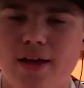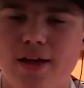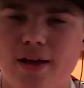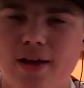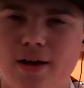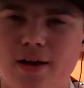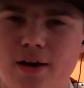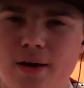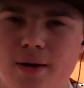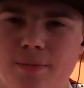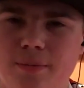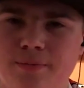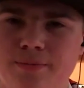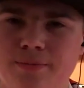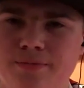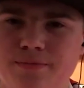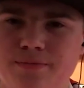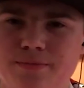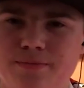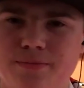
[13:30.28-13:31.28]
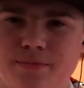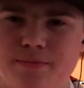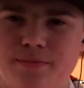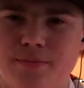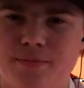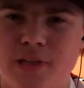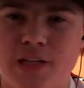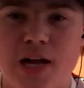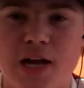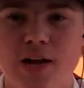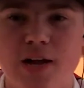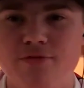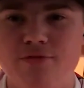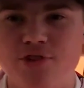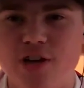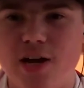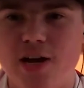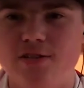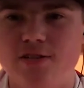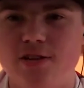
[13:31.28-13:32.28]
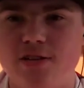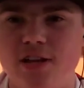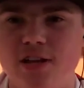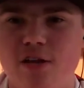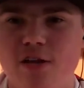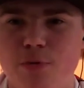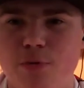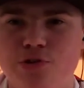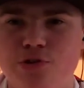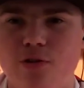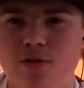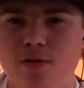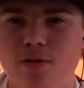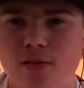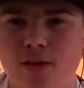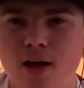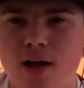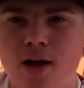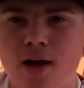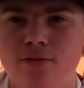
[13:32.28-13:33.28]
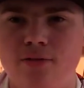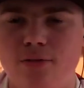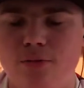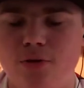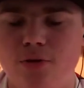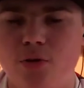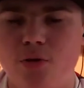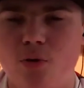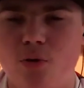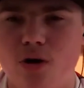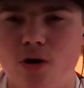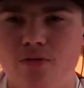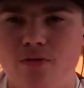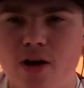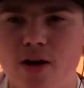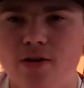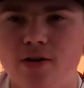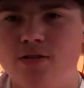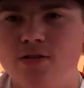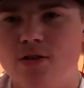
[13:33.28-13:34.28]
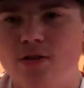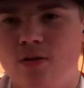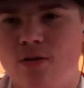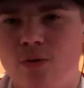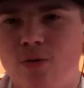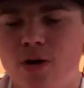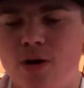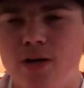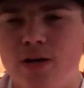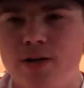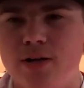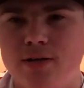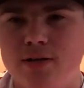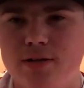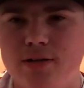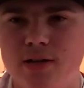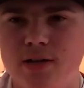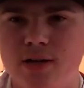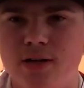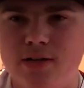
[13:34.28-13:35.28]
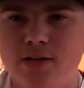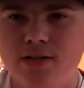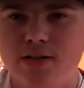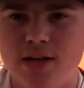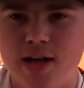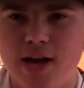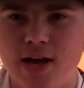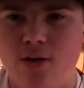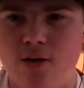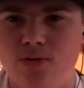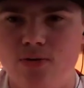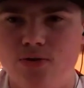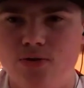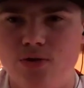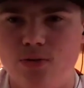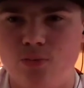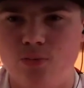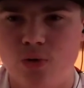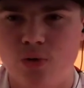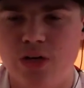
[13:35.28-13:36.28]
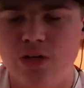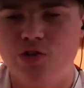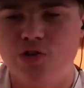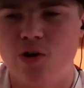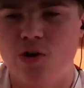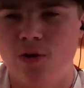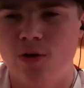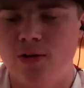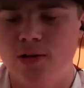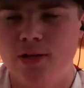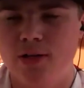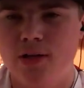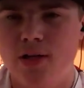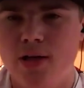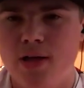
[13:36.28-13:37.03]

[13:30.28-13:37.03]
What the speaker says: a lot of change. I think I've matured a lot from the qualifiers all the way to now to winning Charlotte.